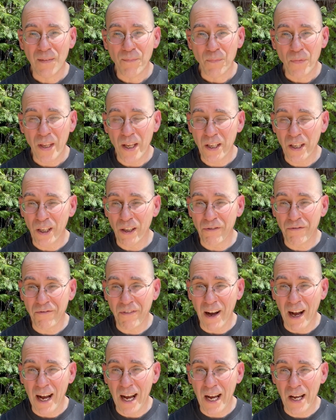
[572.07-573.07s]
And he'll
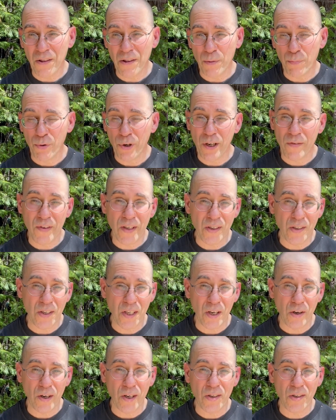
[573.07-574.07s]
find the previous
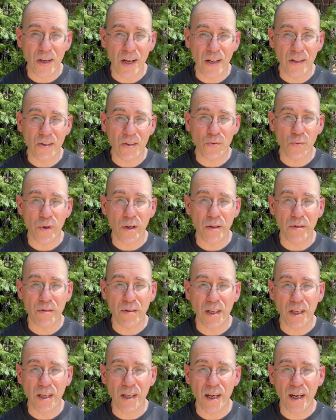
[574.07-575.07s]
series ends with
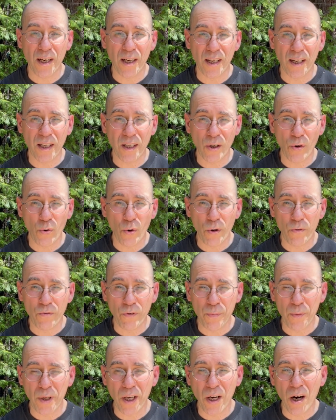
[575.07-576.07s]
the quote
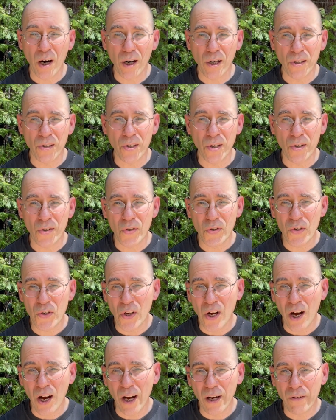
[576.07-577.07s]
from the gardener's
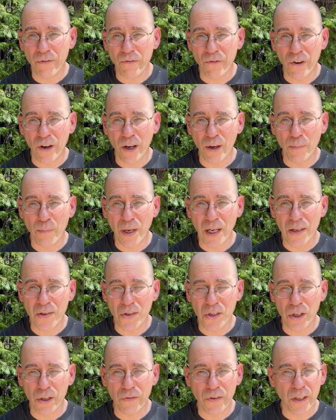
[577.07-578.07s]
song from
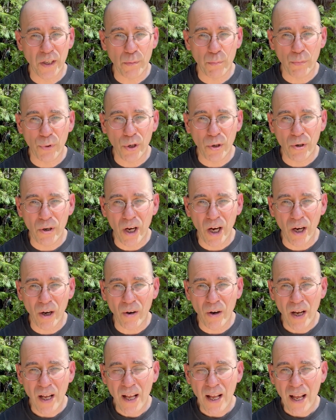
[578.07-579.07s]
Sylvie and Bruno.
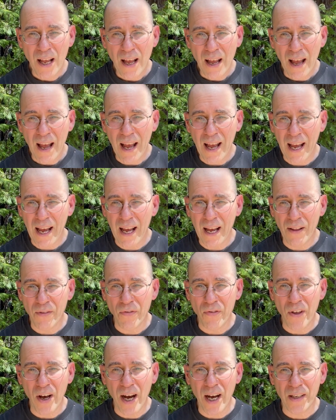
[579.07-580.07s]
And
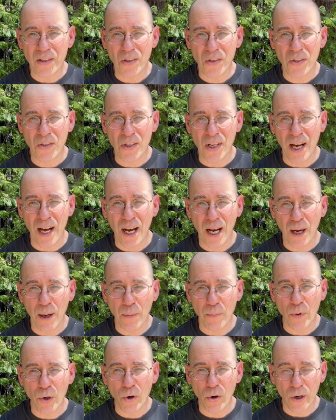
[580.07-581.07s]
thus,
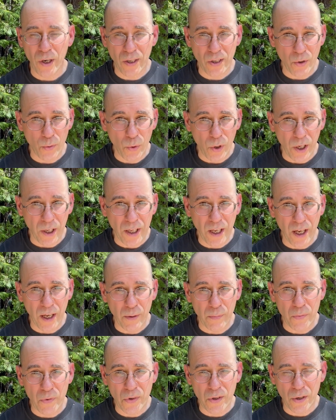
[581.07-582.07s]
according to
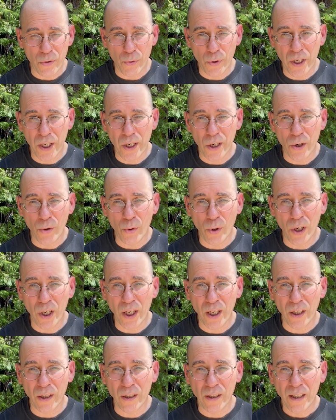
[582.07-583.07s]
Williams, the reader
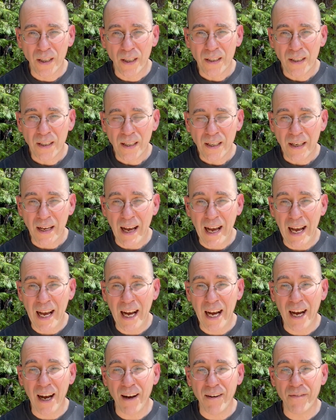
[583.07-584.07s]
will
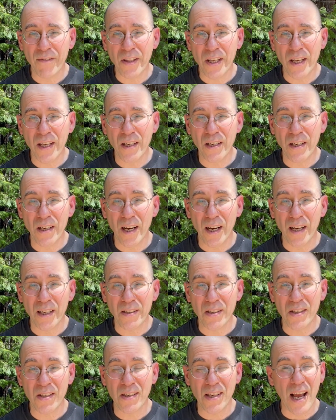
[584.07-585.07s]
have the
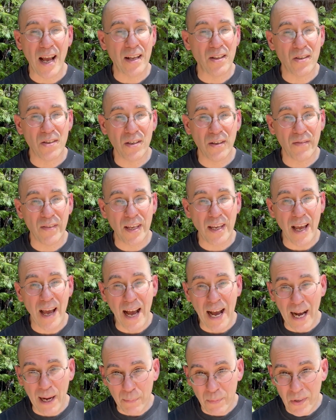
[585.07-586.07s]
sense of the
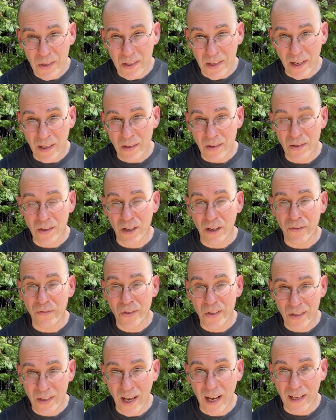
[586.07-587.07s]
absence of
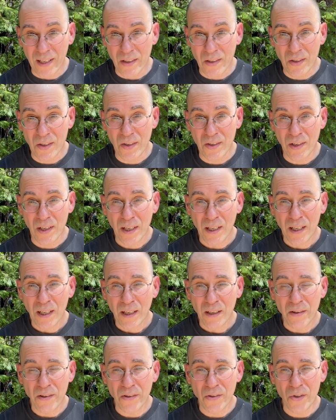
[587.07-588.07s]
sense.
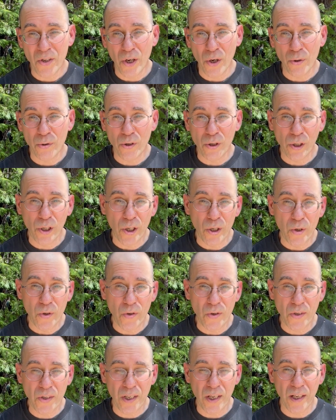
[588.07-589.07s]
So
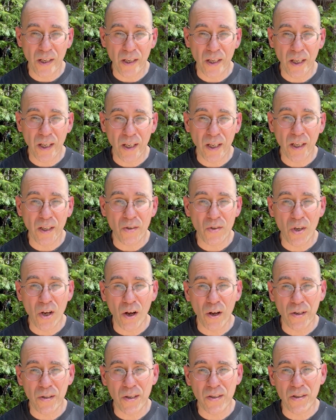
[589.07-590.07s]
Deleuze, he's
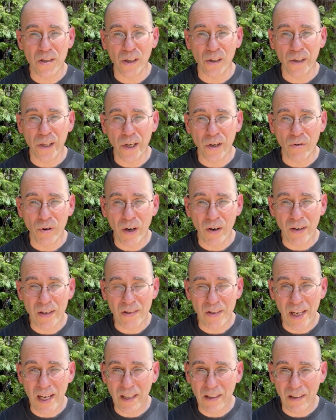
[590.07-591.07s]
calling this a literary
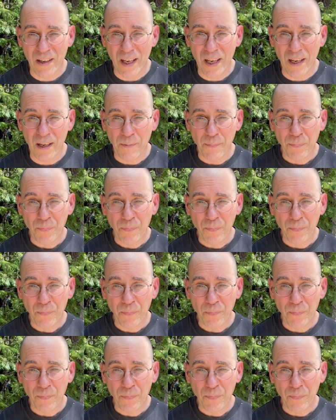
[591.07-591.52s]
technique.